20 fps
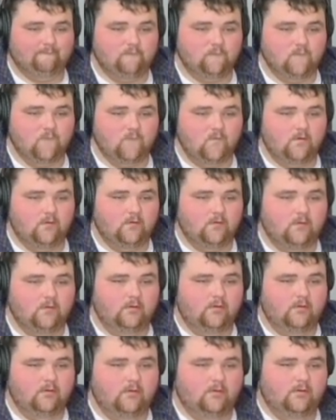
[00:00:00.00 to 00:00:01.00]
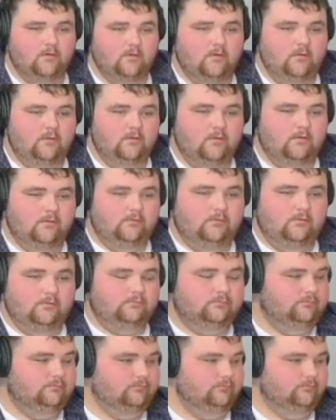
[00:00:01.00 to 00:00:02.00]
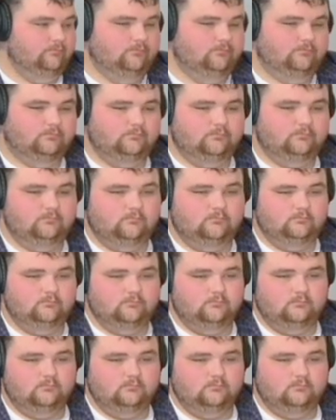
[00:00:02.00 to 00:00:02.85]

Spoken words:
(silent)